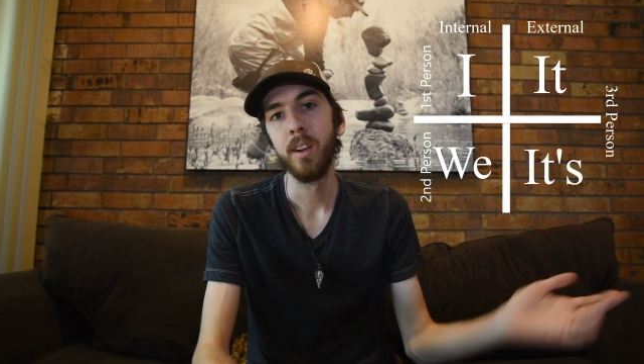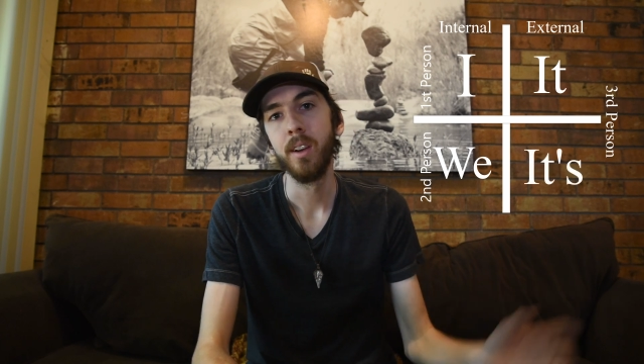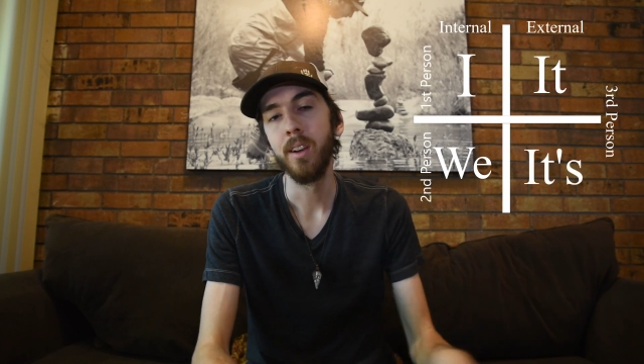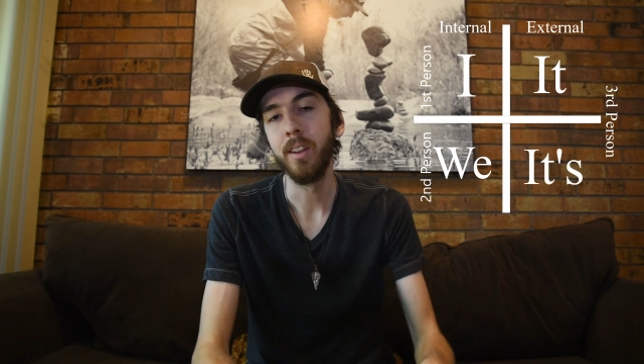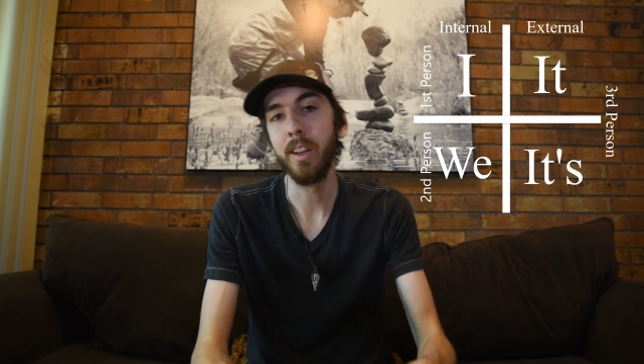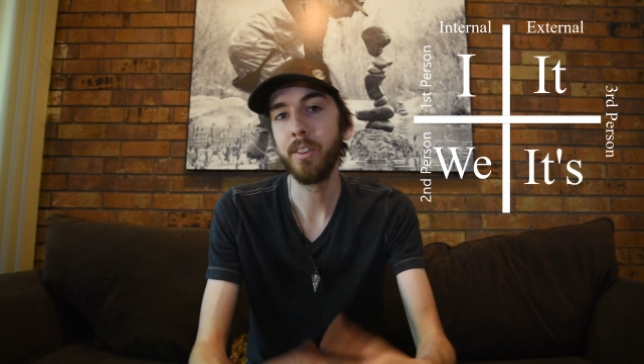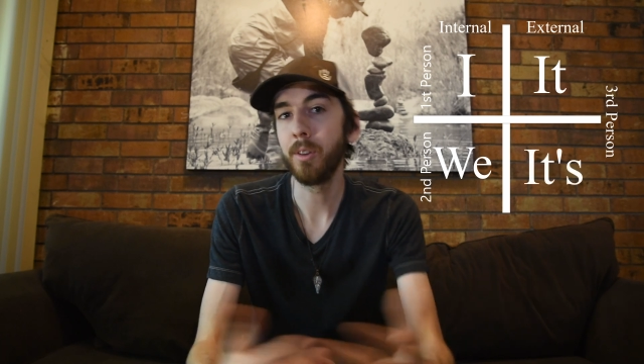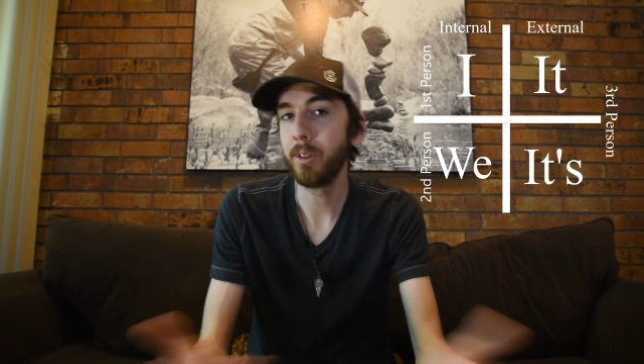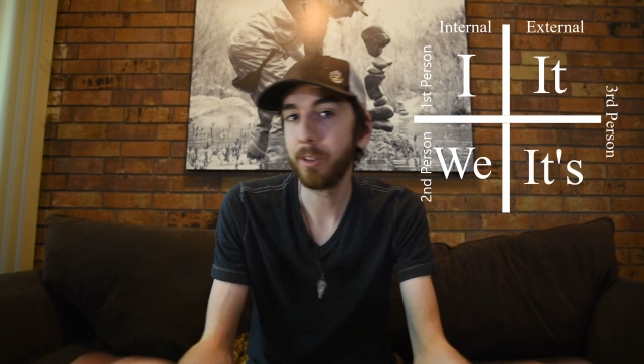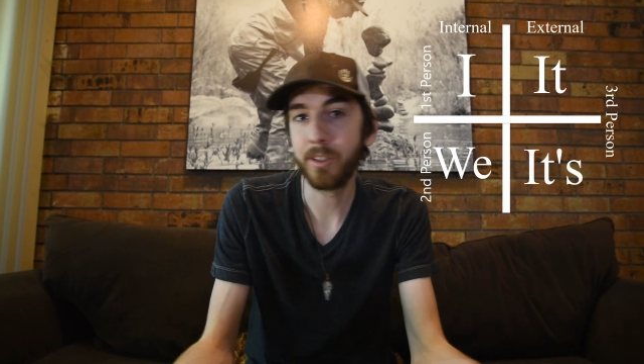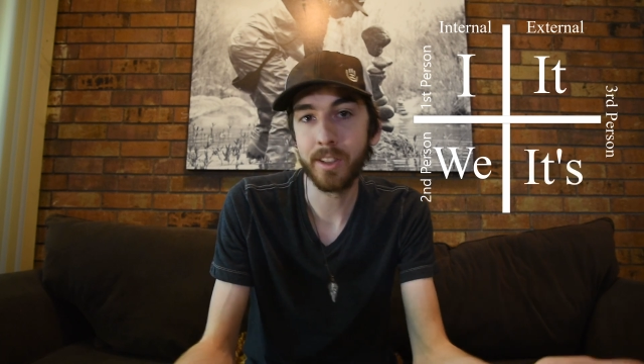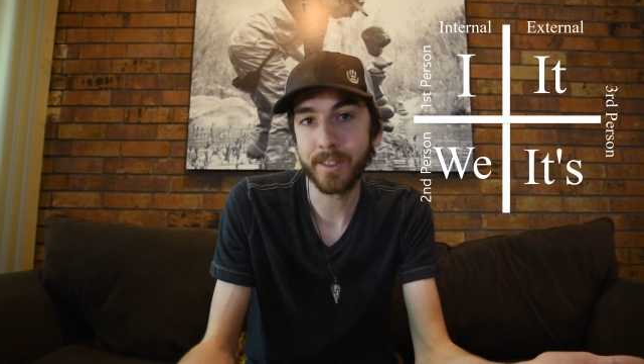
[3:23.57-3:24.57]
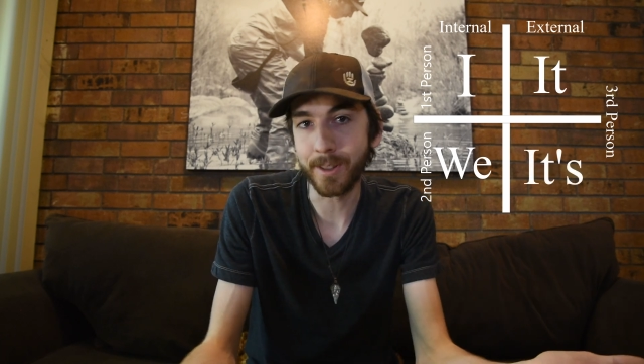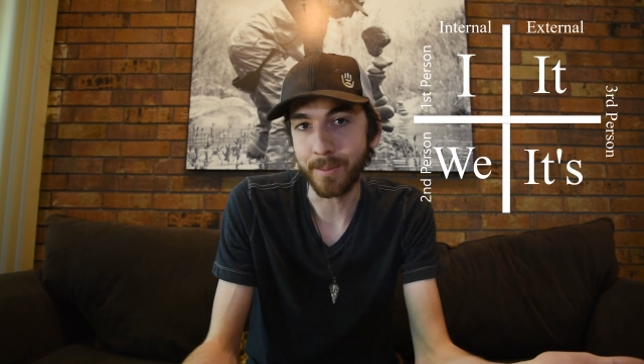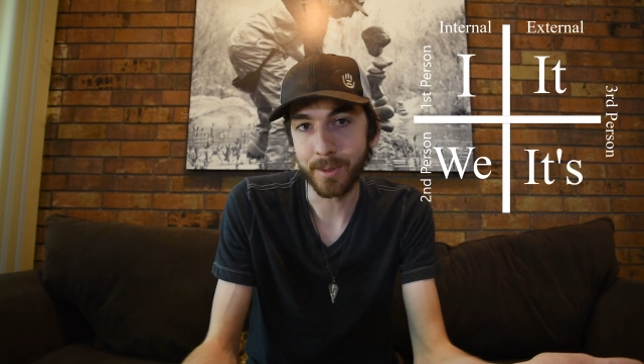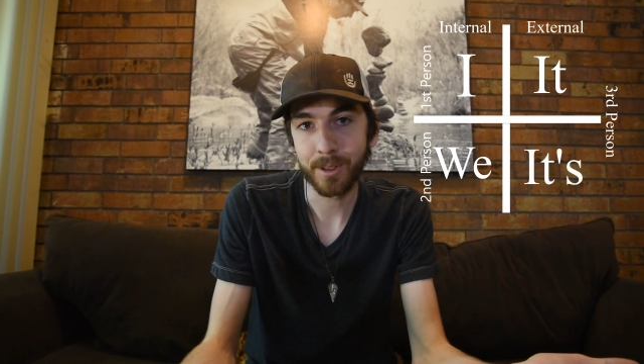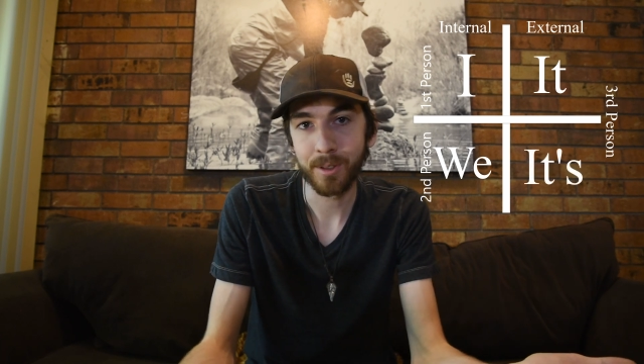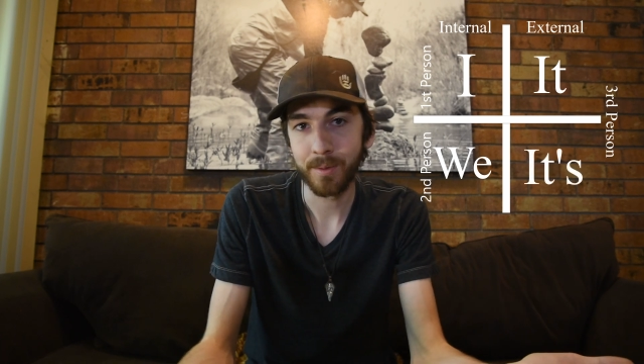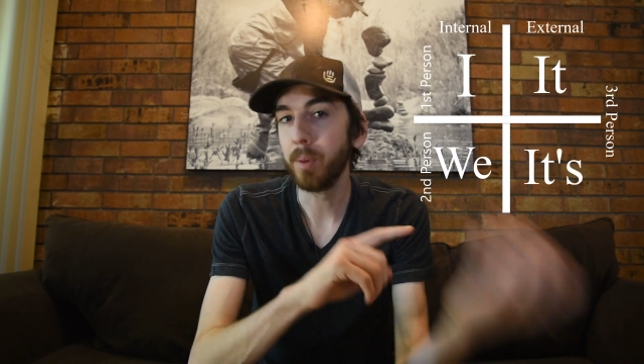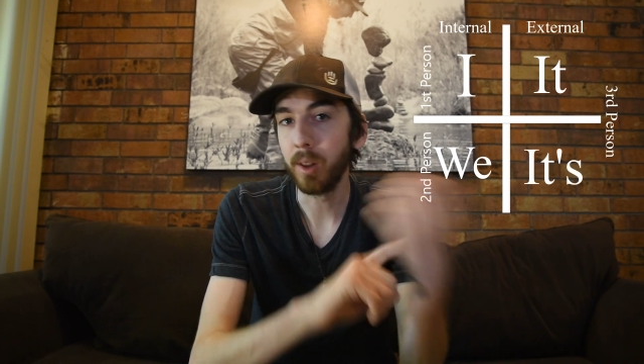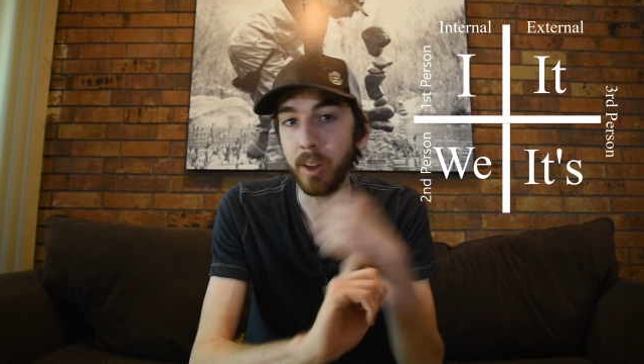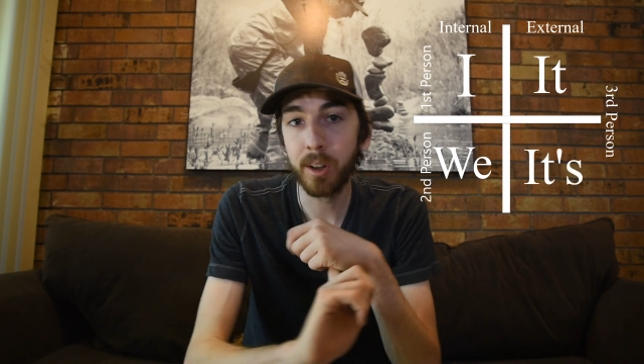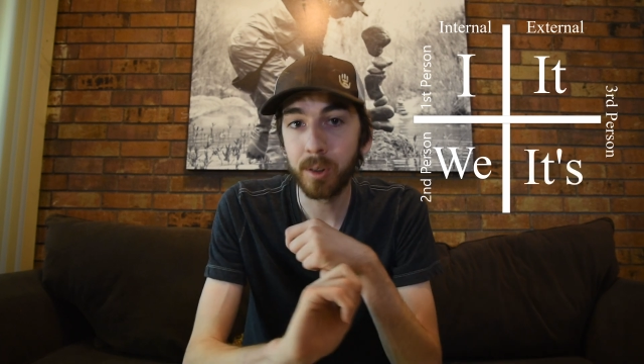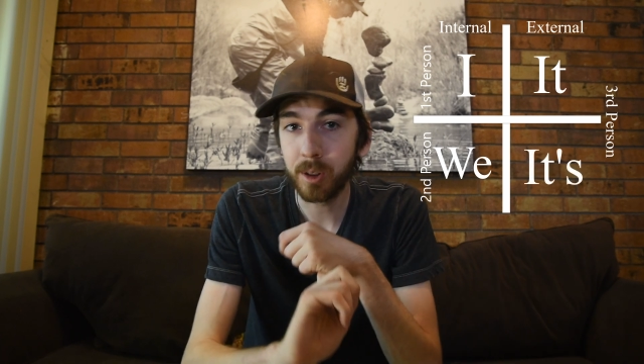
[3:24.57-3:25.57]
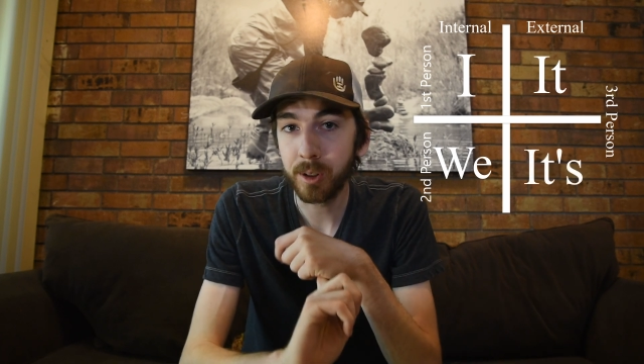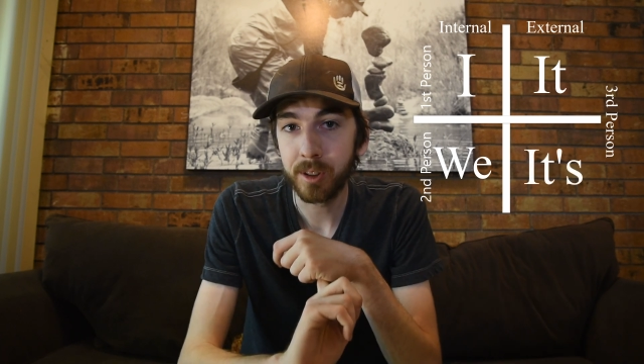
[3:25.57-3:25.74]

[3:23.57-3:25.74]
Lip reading: And that's all your systems. Political